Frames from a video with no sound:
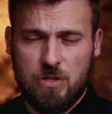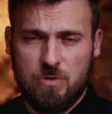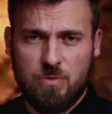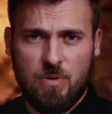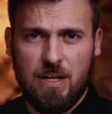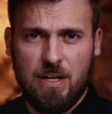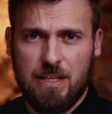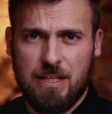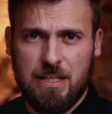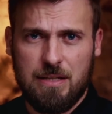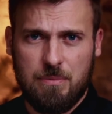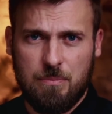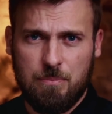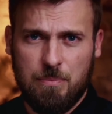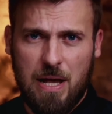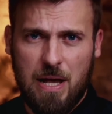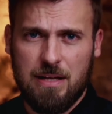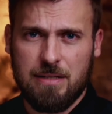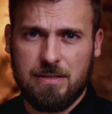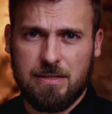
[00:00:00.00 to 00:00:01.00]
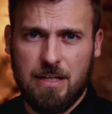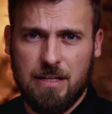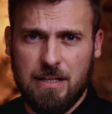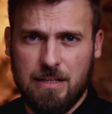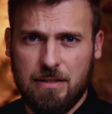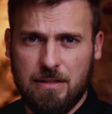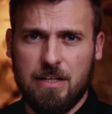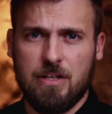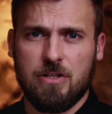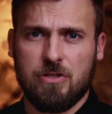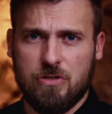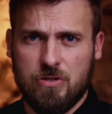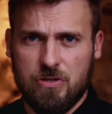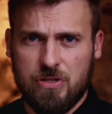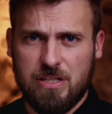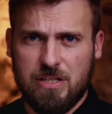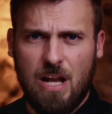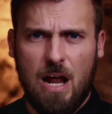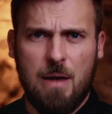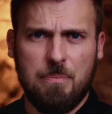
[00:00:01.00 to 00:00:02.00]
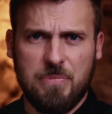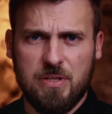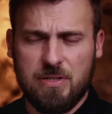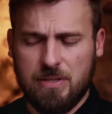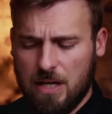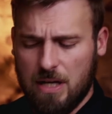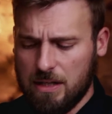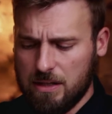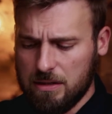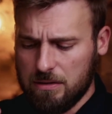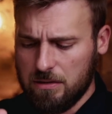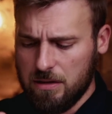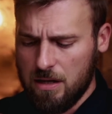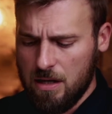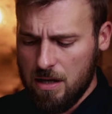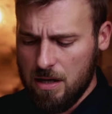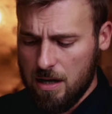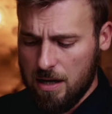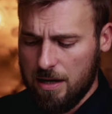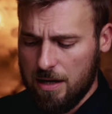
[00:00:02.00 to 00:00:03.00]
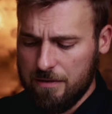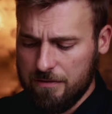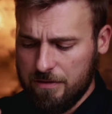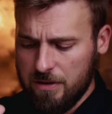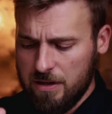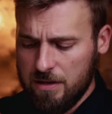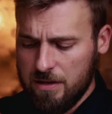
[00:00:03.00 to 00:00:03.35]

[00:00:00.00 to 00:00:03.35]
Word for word: Israelis and Palestinian leaders to stop the cycle of